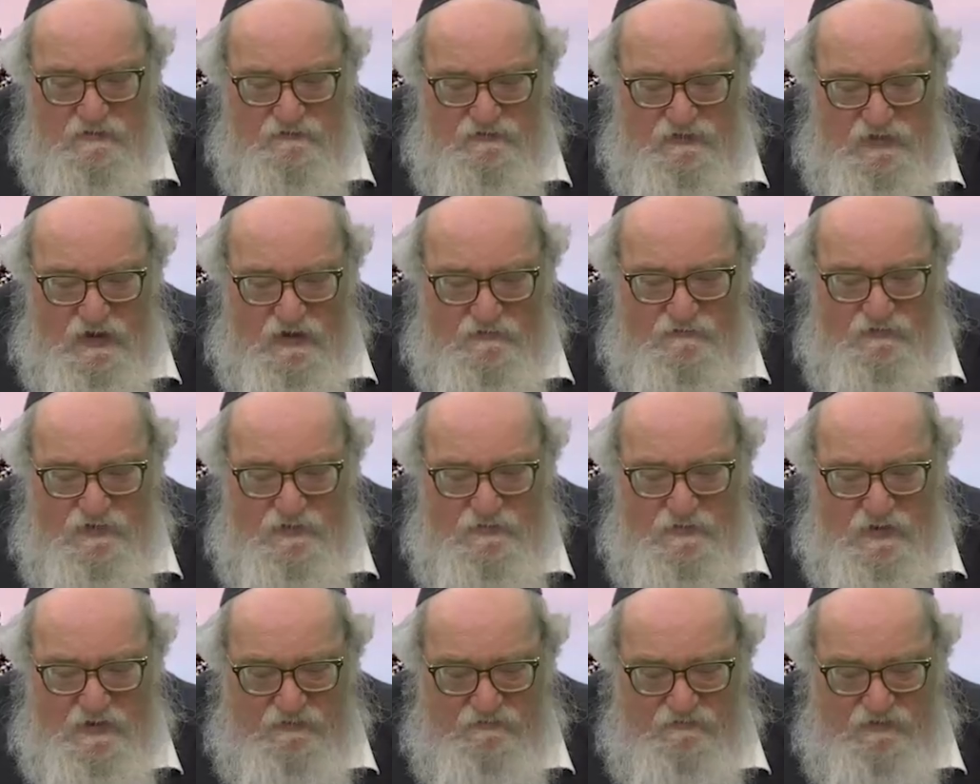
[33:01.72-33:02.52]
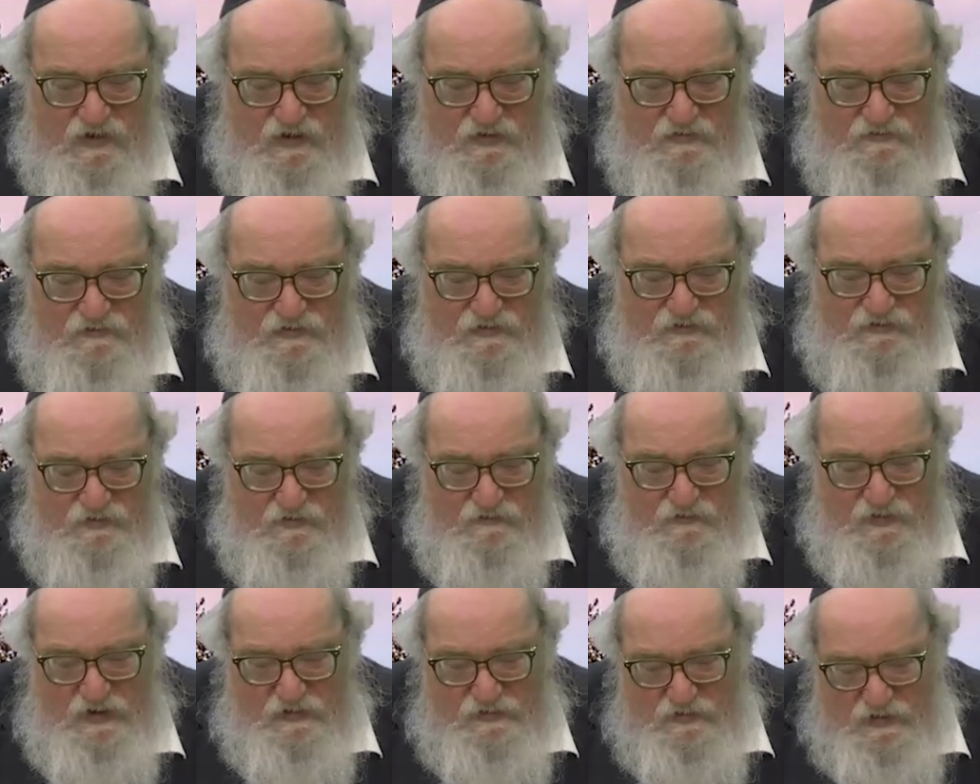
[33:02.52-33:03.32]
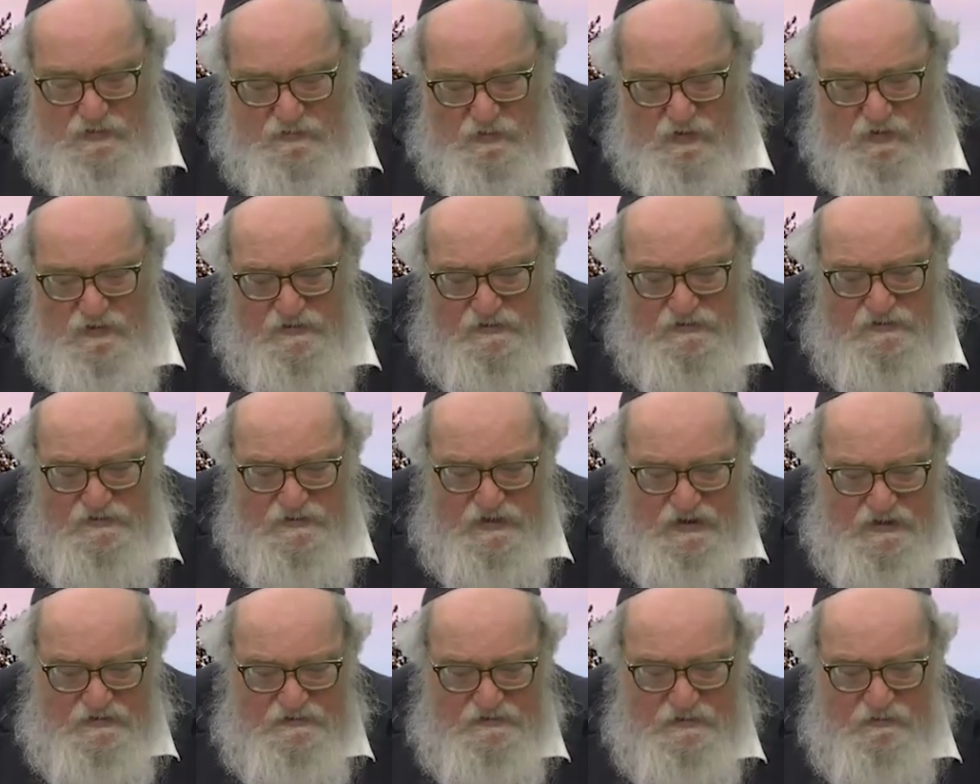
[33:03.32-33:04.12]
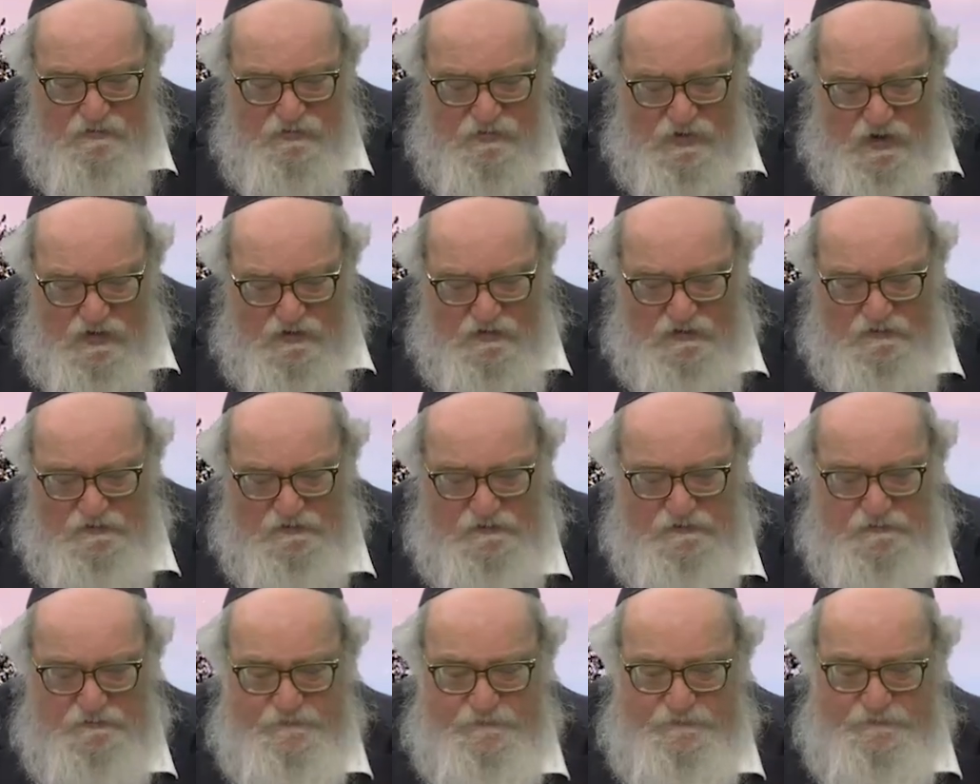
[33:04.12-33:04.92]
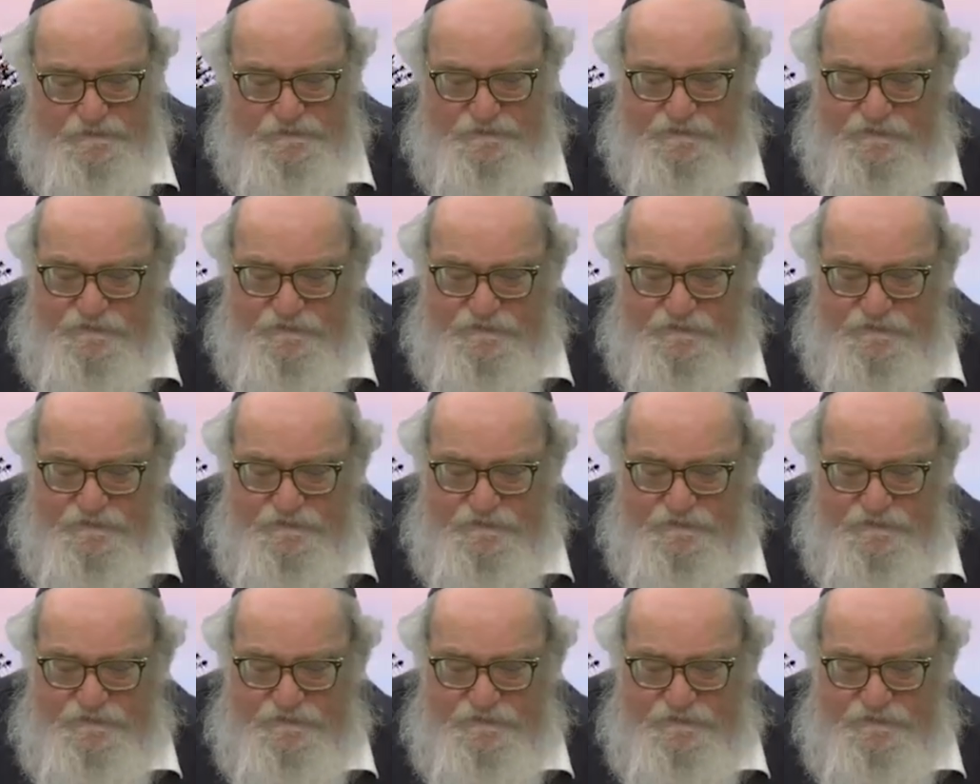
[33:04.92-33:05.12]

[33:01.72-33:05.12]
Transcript: of David, my faithful servant. Now the Gemara says in Brachas